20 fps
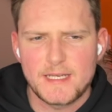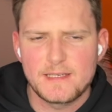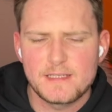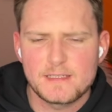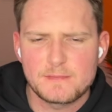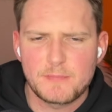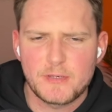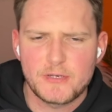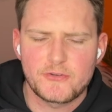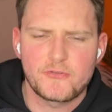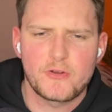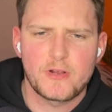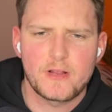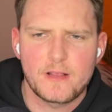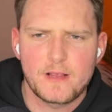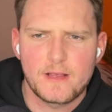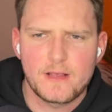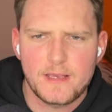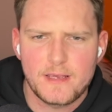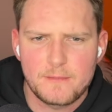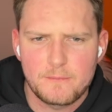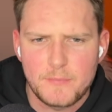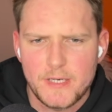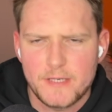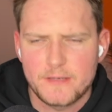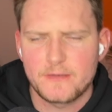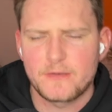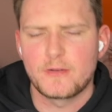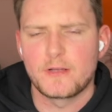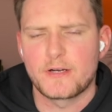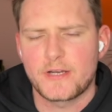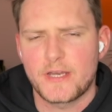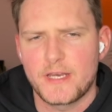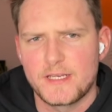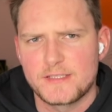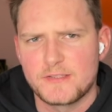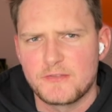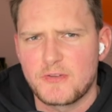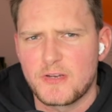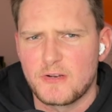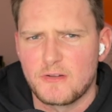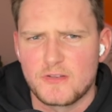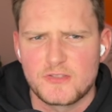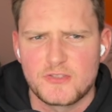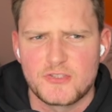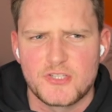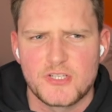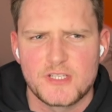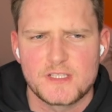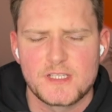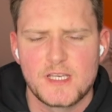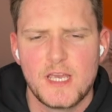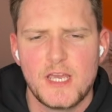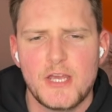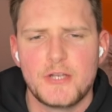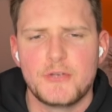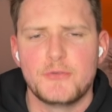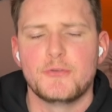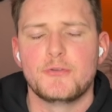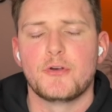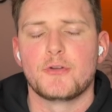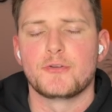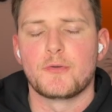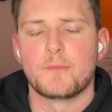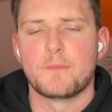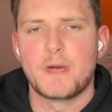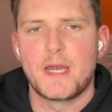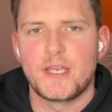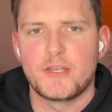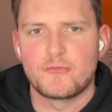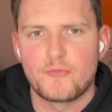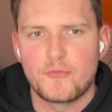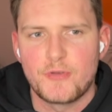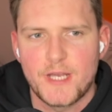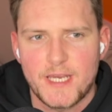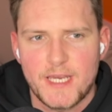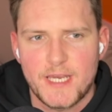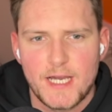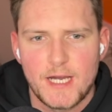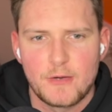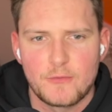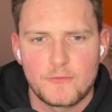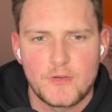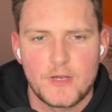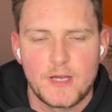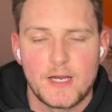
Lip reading: in this particular case, you can also just do it on your main root account.